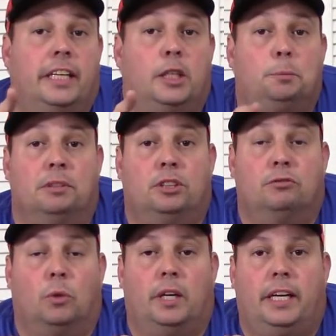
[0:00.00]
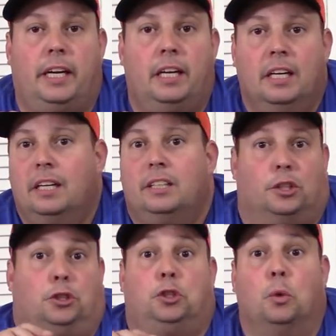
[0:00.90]
inexpensive way
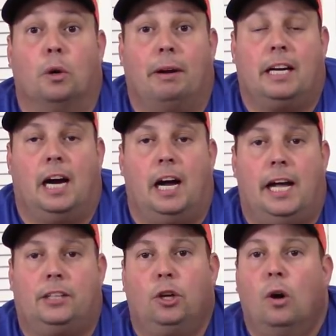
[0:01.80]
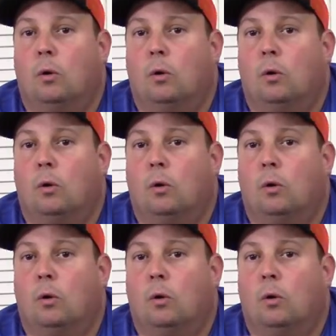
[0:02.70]
to store my kayaks